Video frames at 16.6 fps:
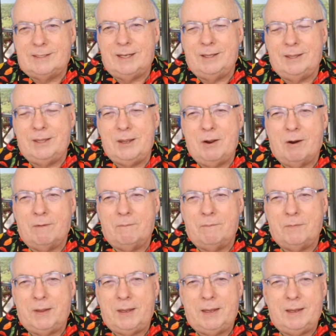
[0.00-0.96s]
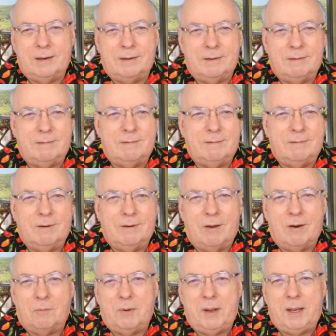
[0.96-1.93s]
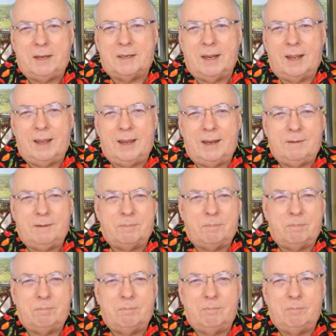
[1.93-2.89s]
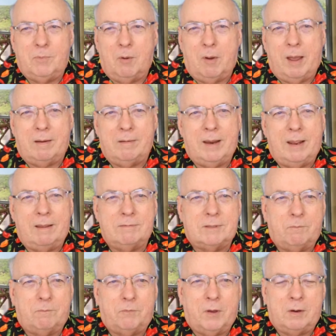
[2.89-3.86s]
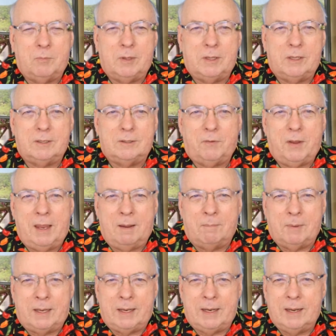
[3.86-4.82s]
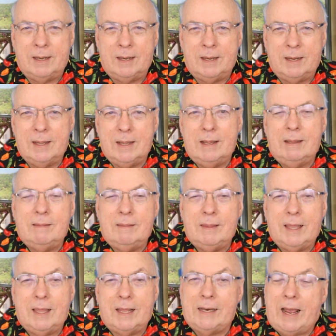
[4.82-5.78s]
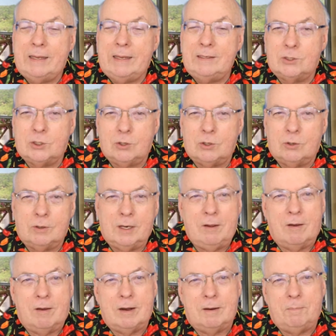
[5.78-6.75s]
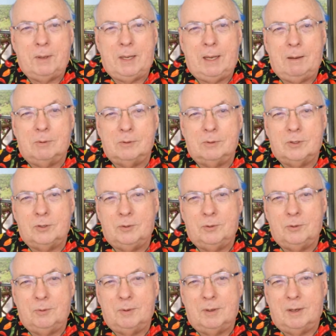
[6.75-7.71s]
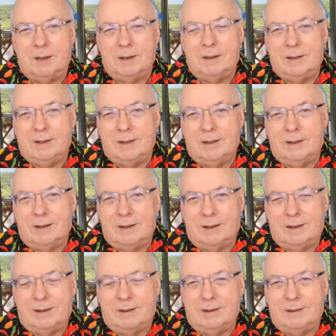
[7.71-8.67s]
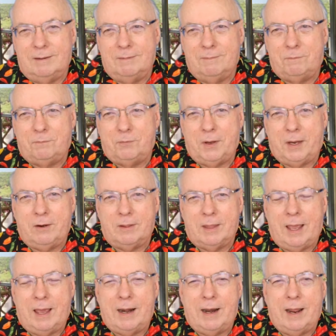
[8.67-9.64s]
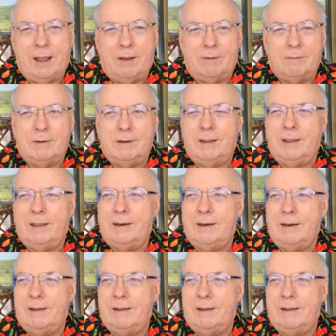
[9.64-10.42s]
in the RV and on a weekday go out and have some fun with his family, that I certainly ought to be able to figure that out. And